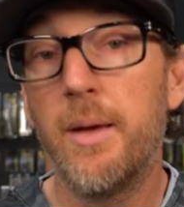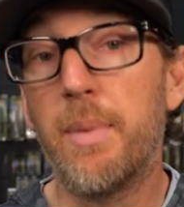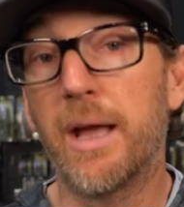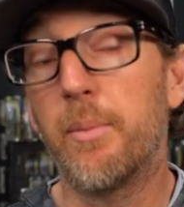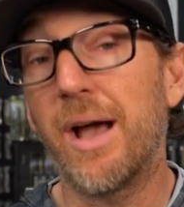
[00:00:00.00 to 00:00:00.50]

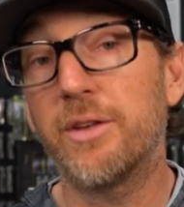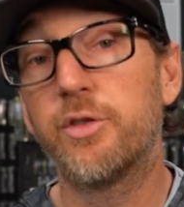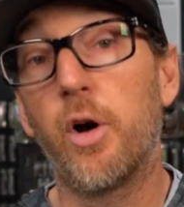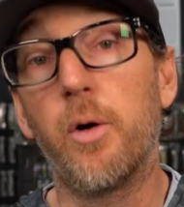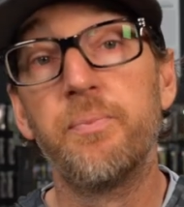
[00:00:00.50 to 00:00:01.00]
Megabass.
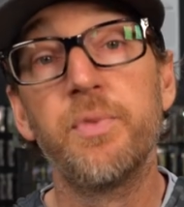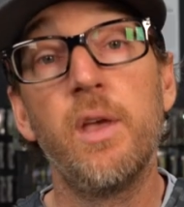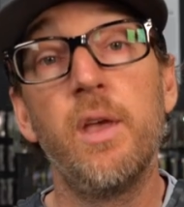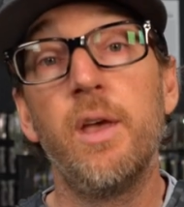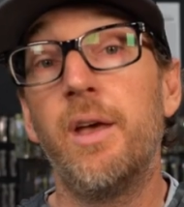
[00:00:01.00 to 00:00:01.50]
So
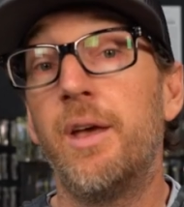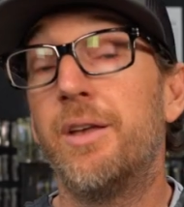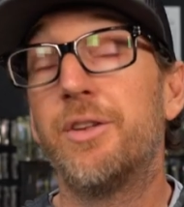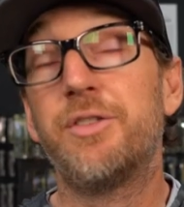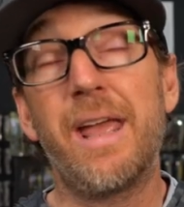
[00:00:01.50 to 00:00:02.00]

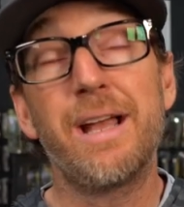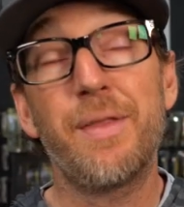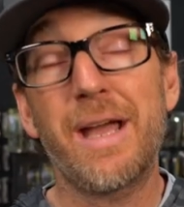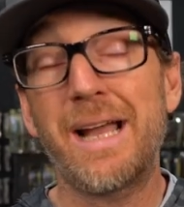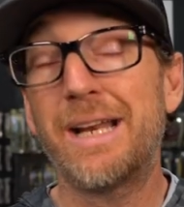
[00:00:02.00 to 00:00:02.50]
staying on
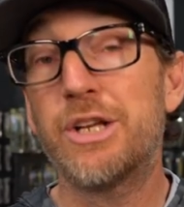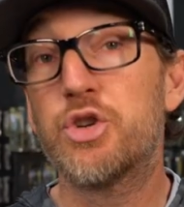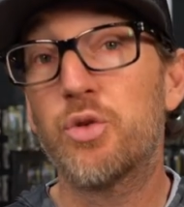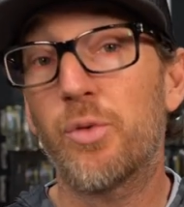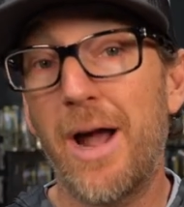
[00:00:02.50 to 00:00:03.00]
that kind of
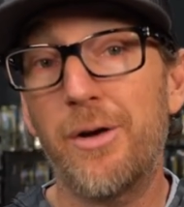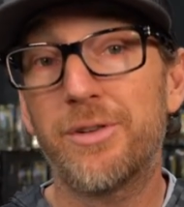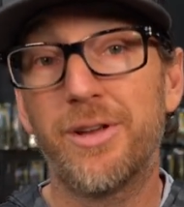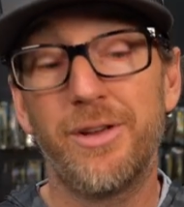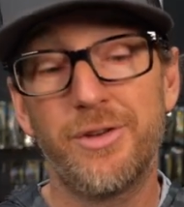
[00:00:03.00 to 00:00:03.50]

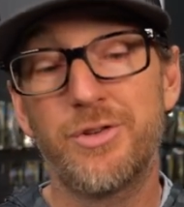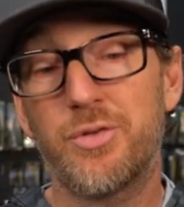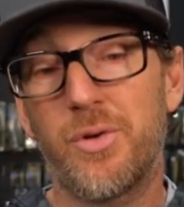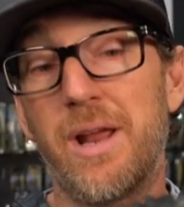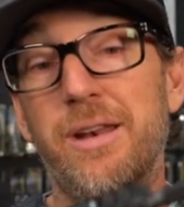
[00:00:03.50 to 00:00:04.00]
trout
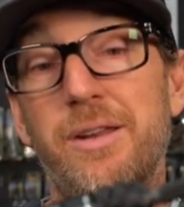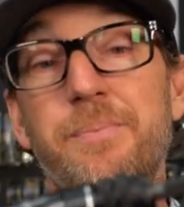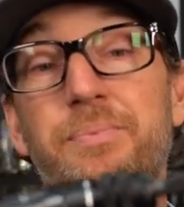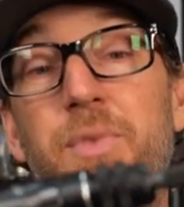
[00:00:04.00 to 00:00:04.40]
trend,